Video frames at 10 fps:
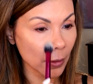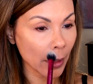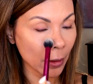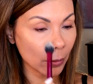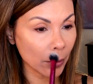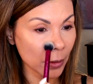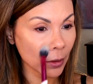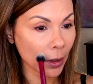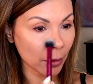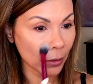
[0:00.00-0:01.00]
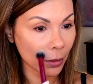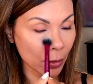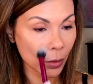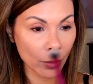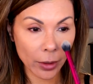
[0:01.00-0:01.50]
Down the side of the
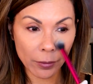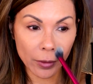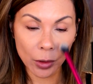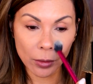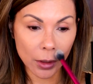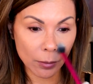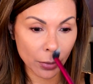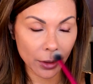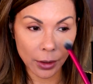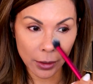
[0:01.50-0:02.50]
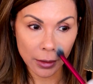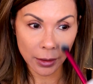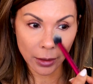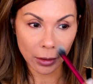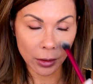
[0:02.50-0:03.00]
nose, wherever you put the
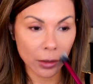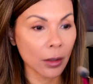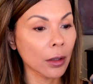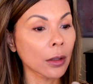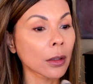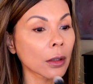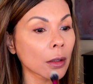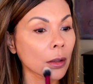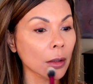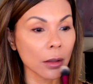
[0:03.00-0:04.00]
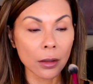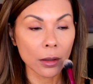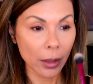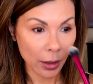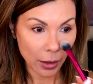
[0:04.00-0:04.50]
concealer,
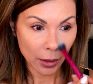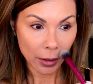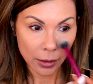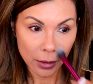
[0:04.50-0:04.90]
and